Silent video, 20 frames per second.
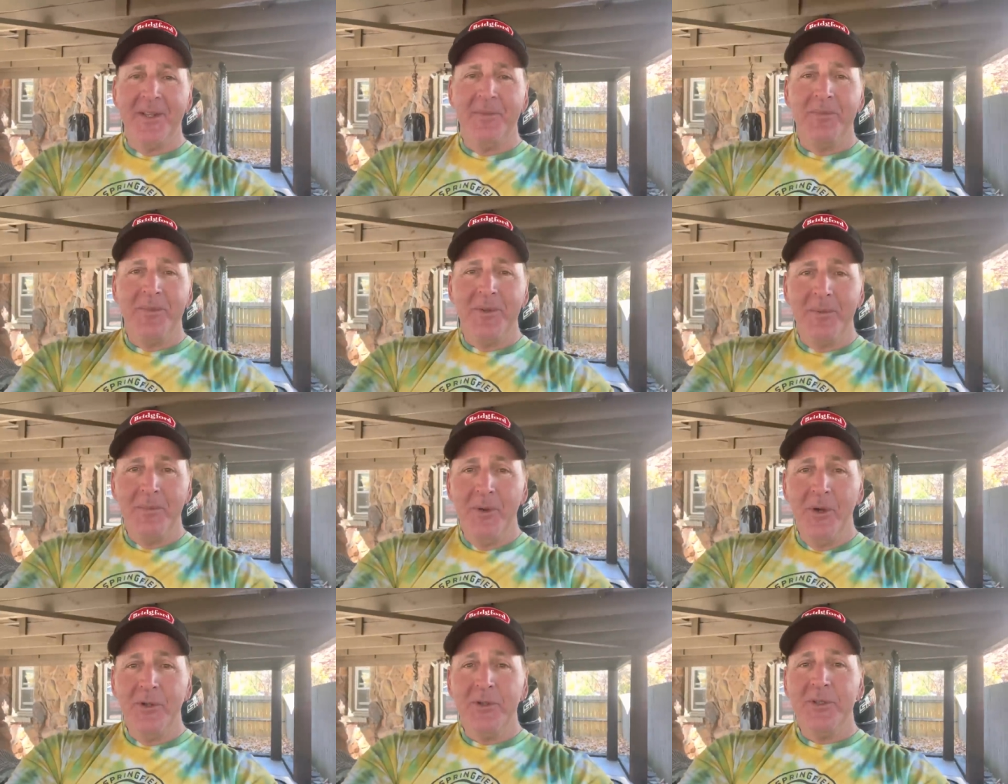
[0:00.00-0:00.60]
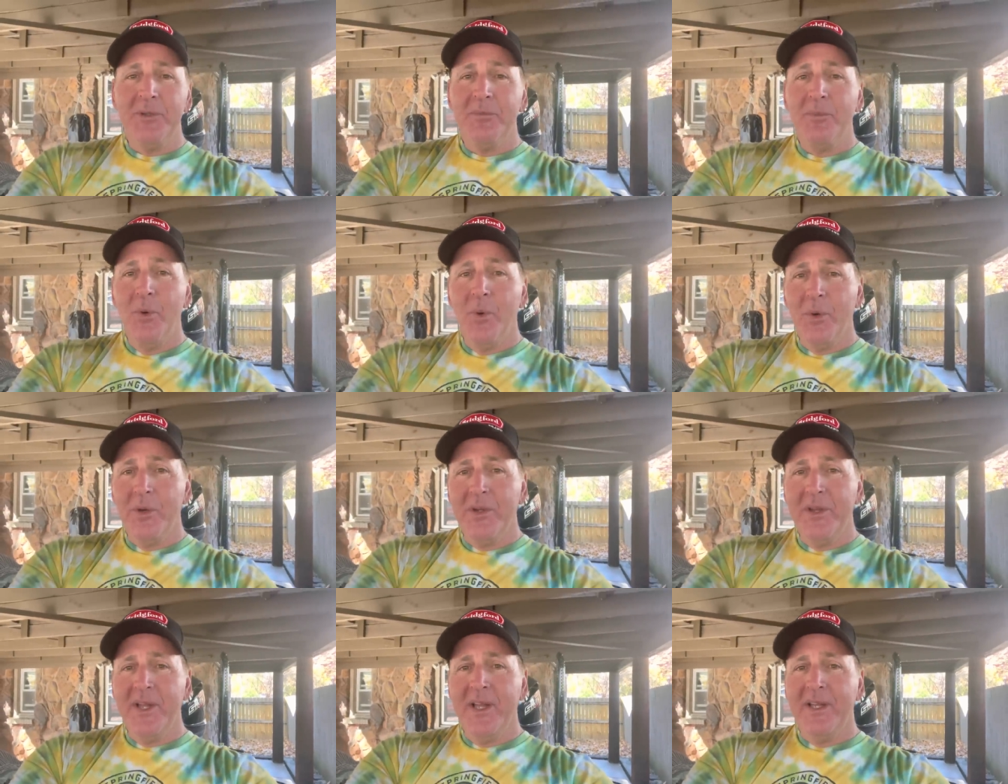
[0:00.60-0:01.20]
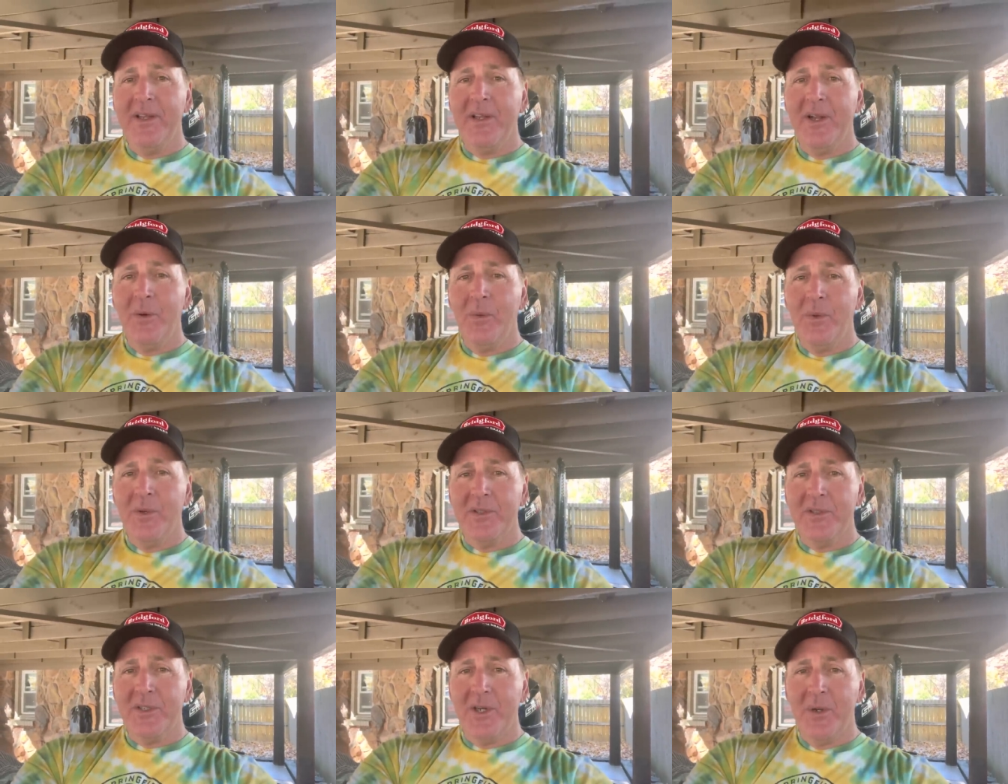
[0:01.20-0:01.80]
The most important thing that I
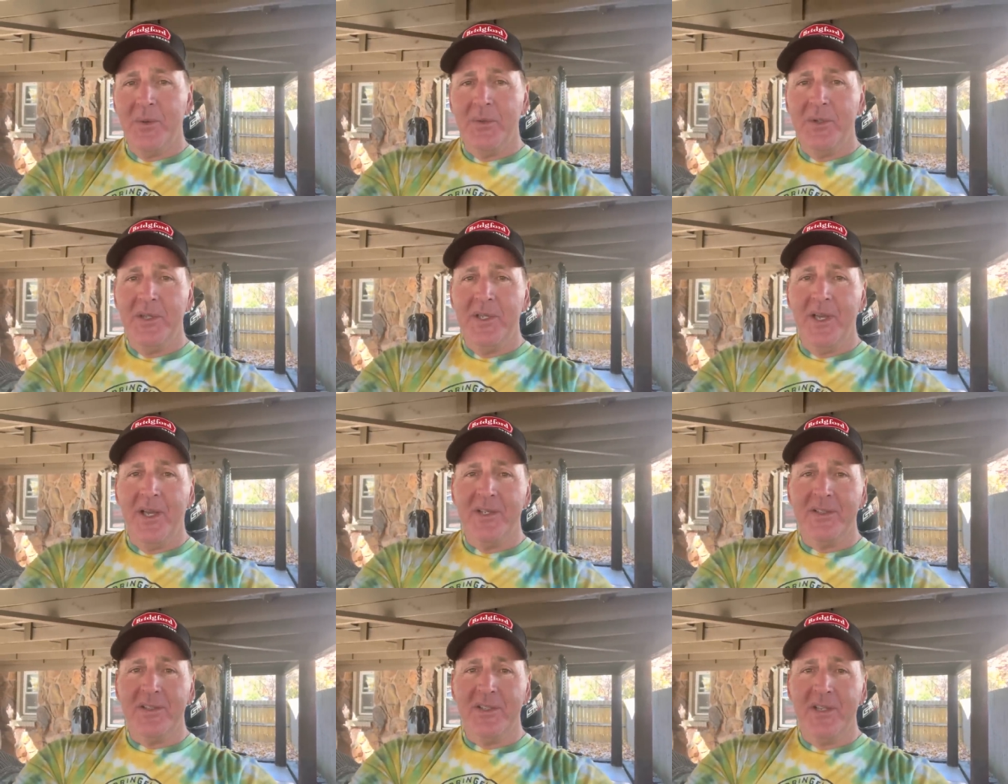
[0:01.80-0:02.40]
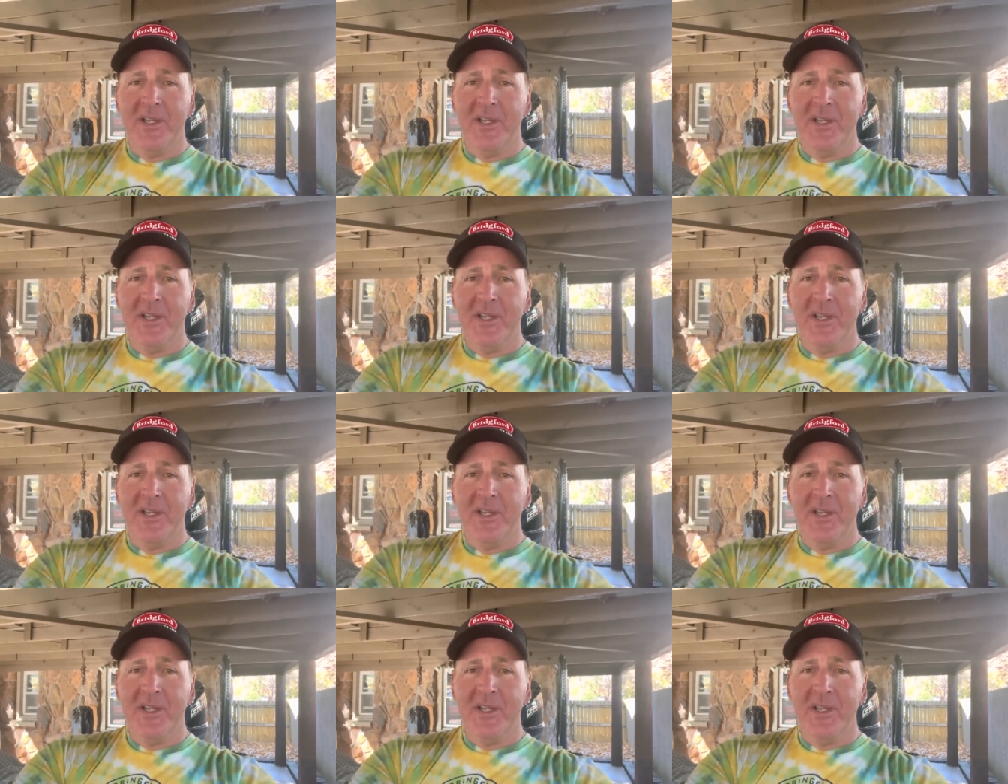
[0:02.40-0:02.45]
want to share with you guys